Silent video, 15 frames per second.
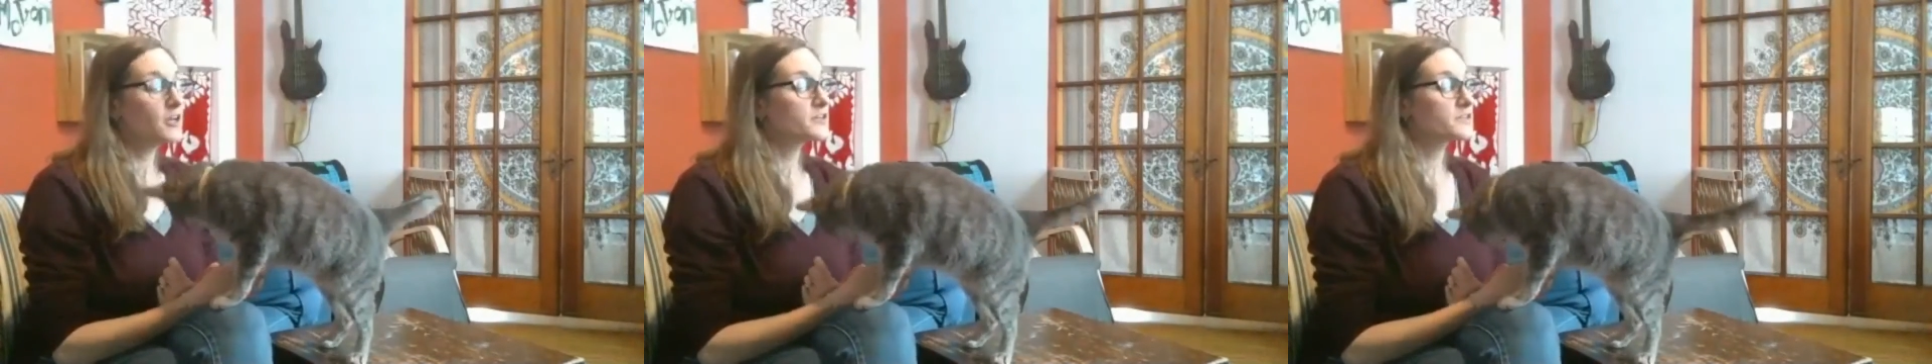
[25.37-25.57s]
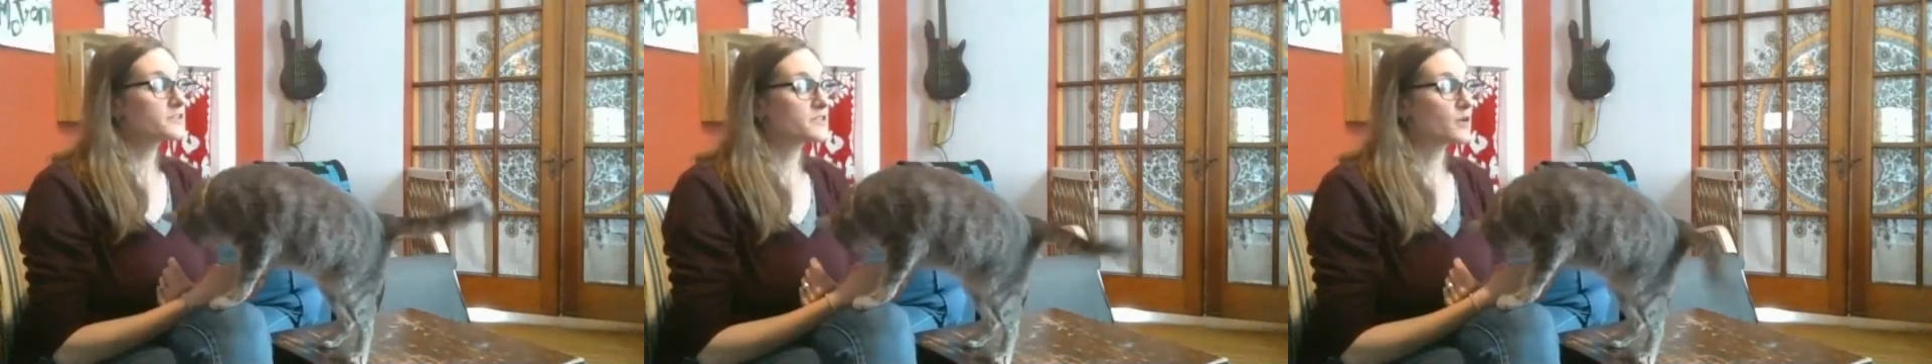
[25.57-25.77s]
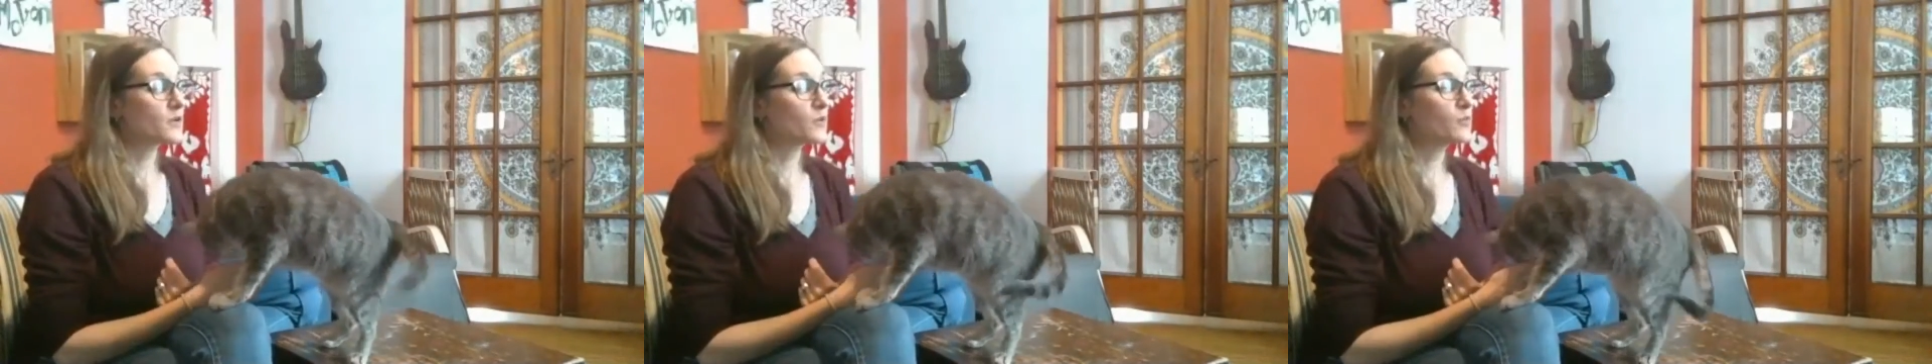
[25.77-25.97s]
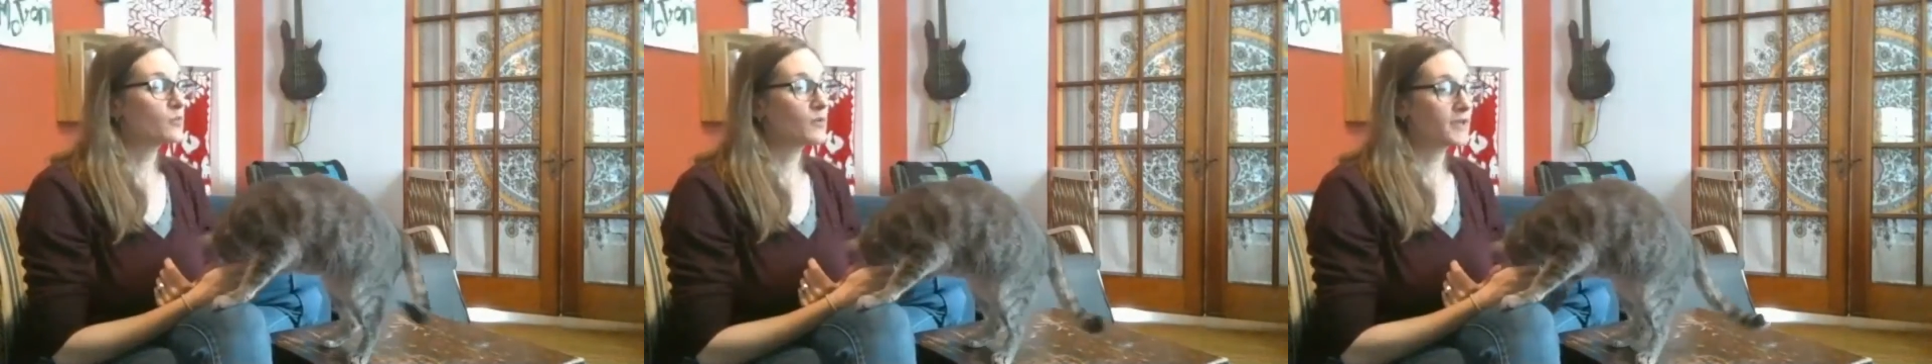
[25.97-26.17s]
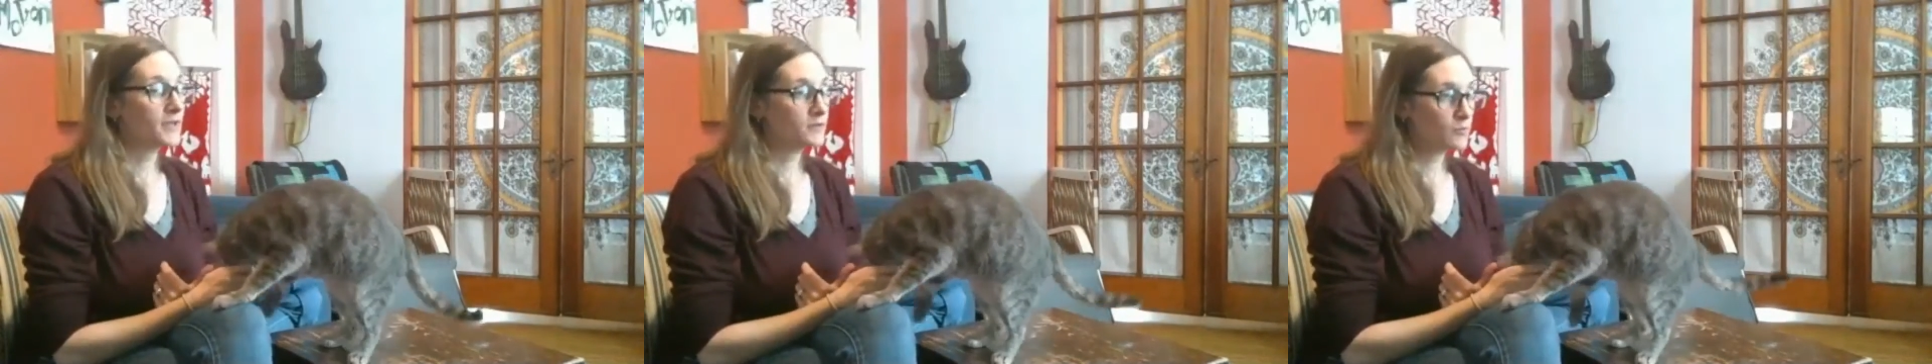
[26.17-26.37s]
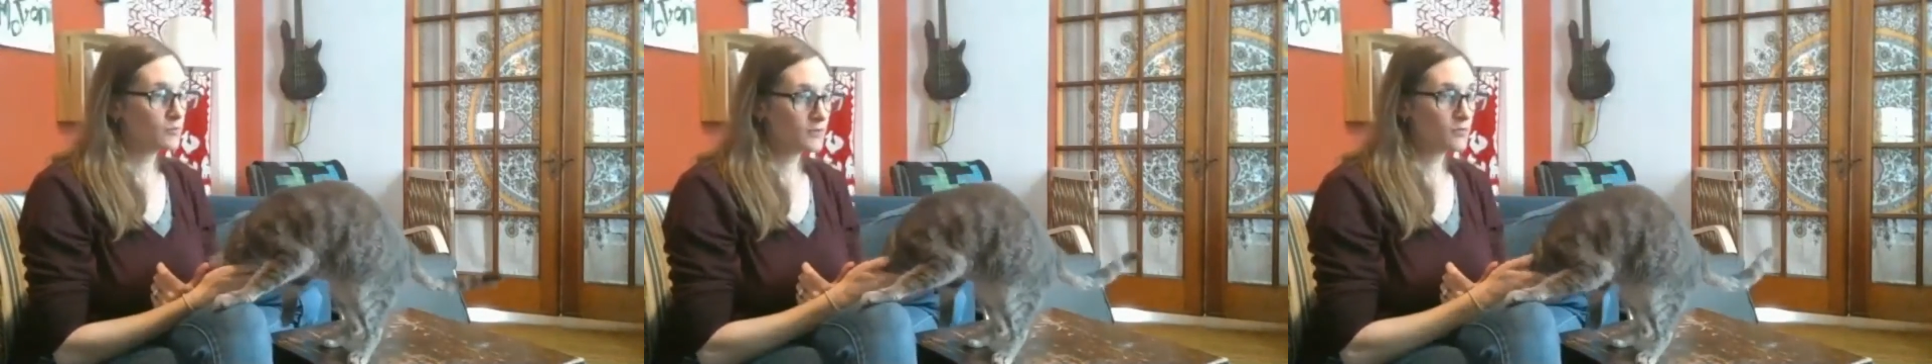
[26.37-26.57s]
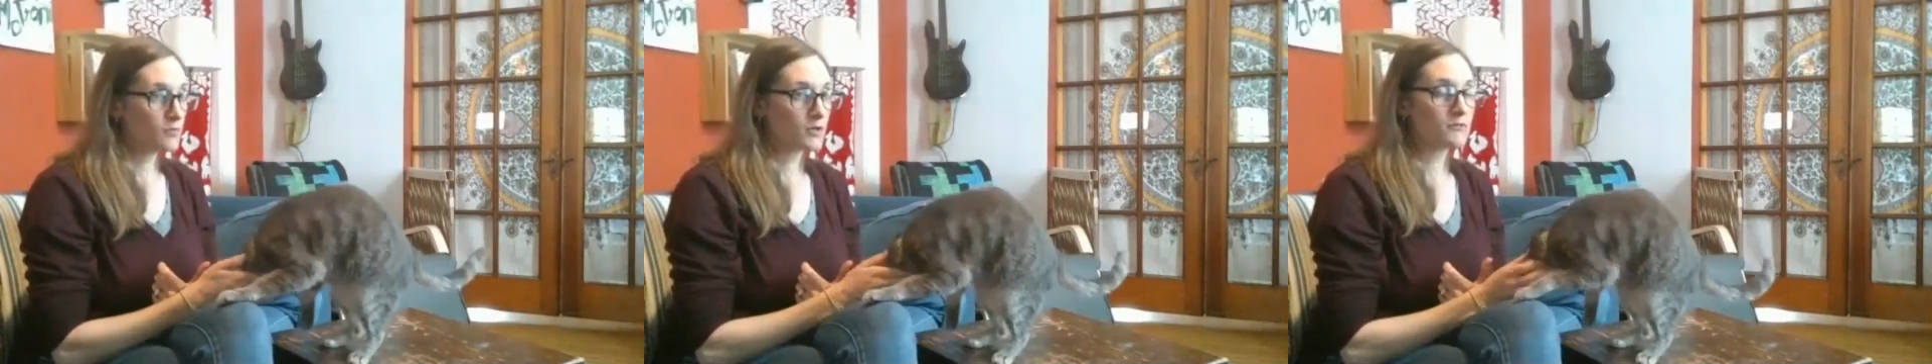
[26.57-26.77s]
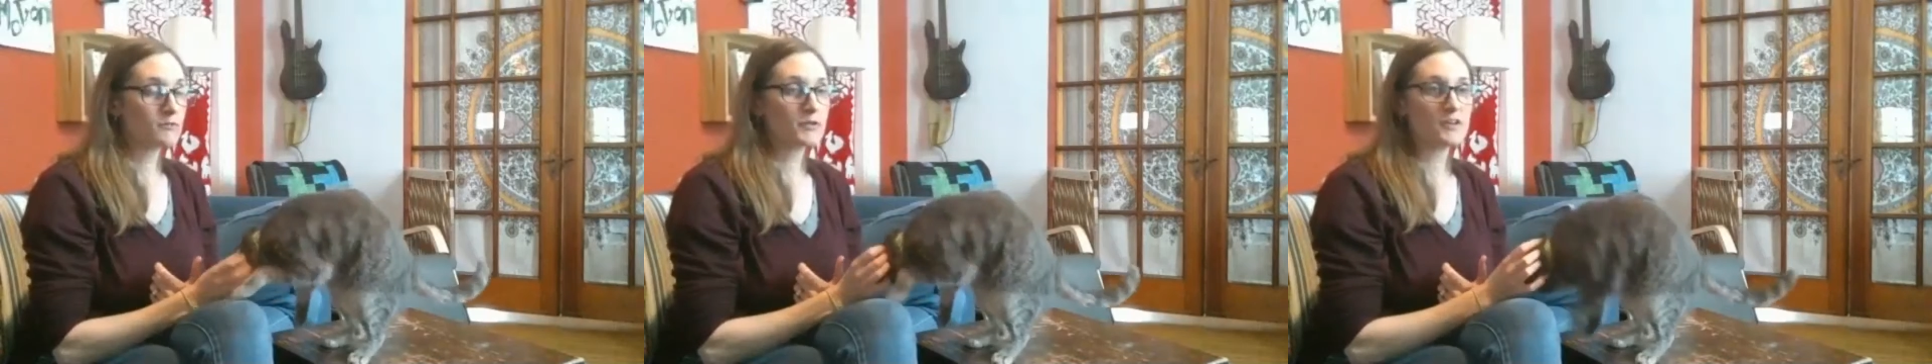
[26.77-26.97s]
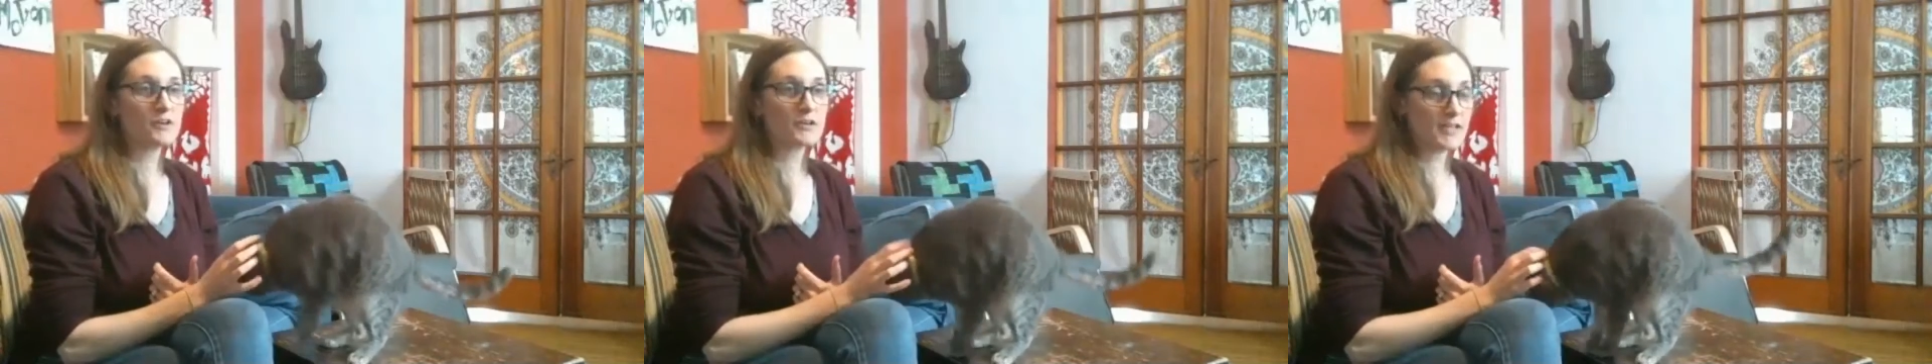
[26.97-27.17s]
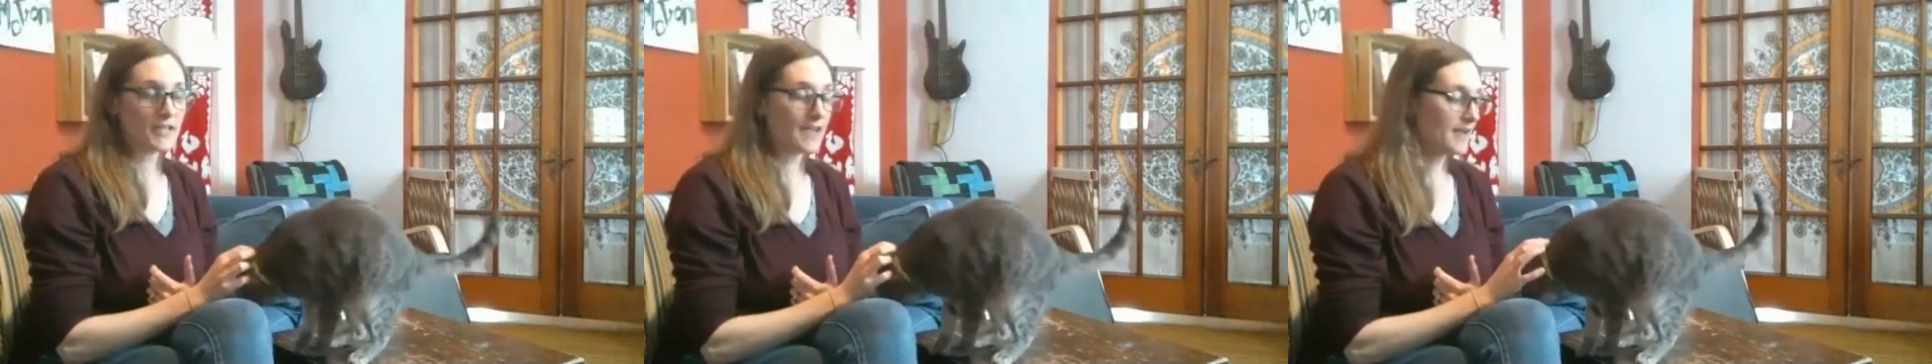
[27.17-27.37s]
So when we work with
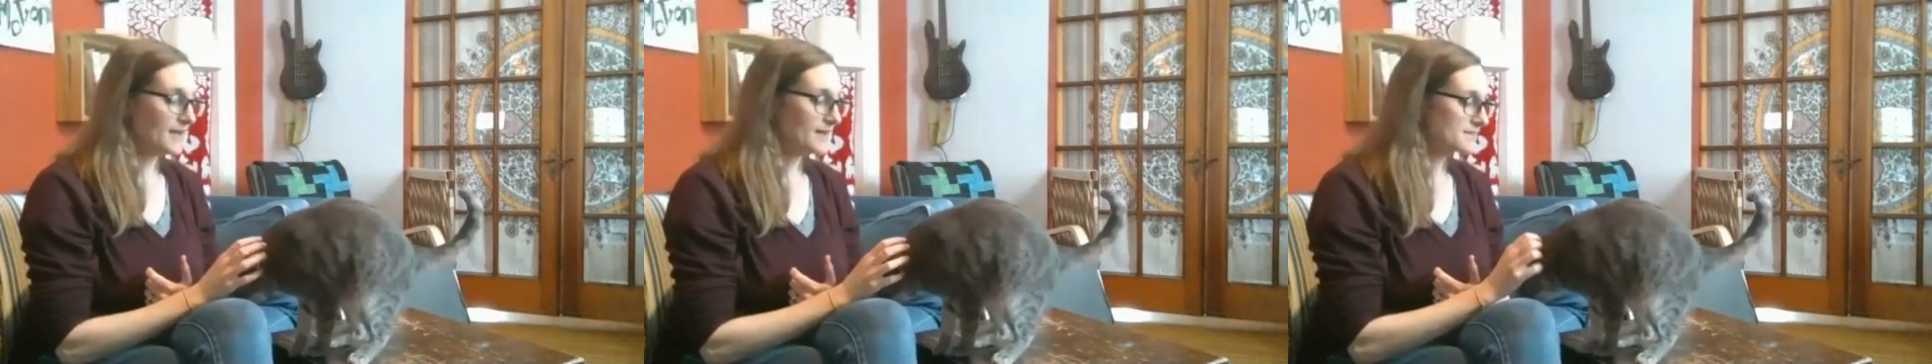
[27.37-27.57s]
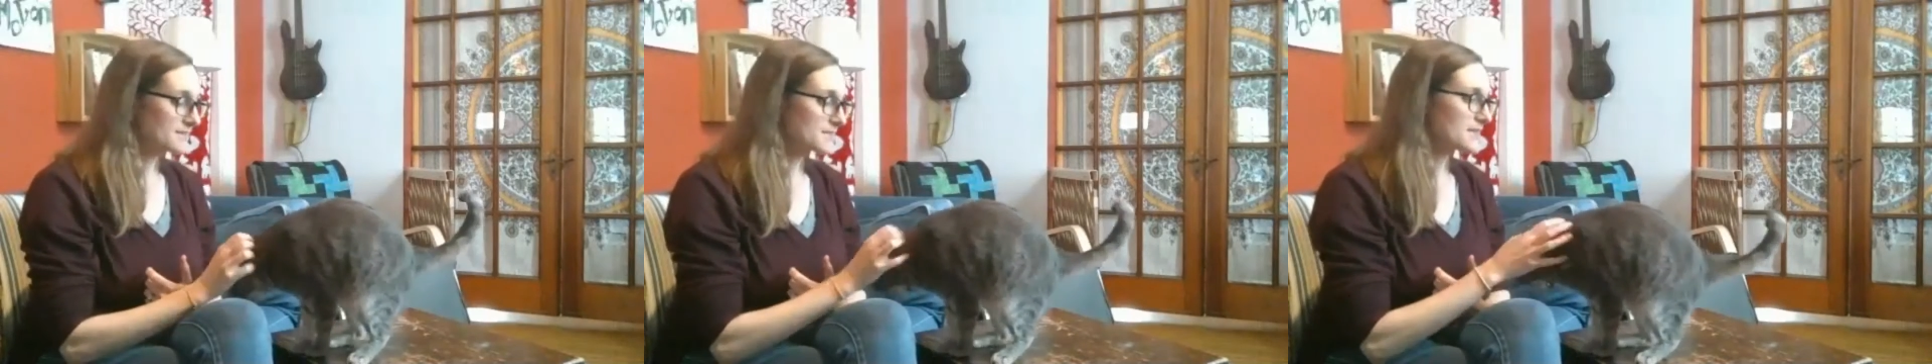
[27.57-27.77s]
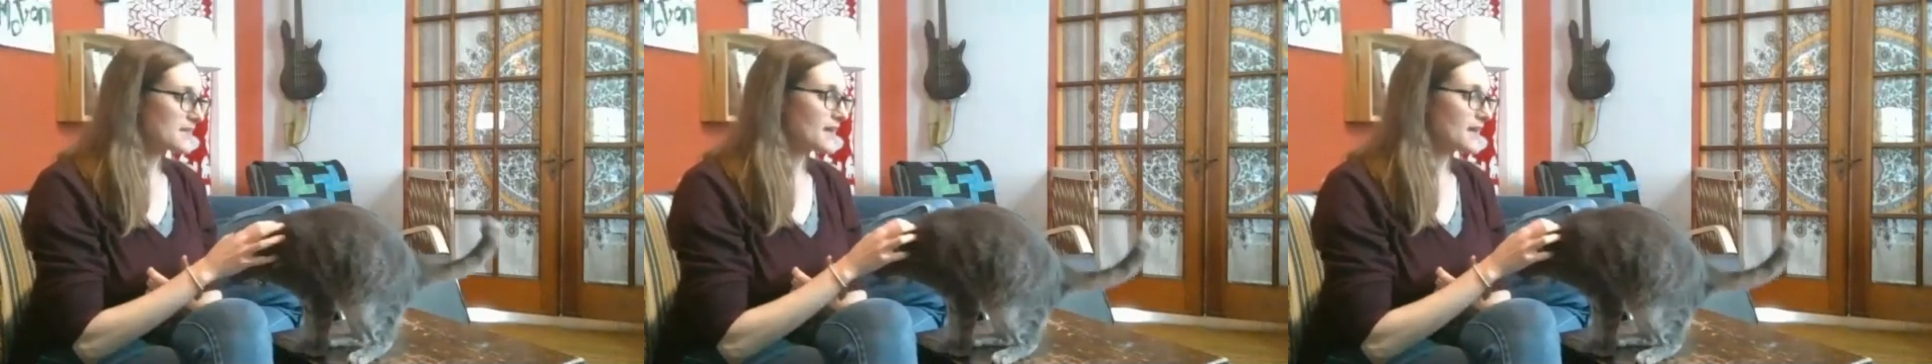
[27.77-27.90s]
our cats,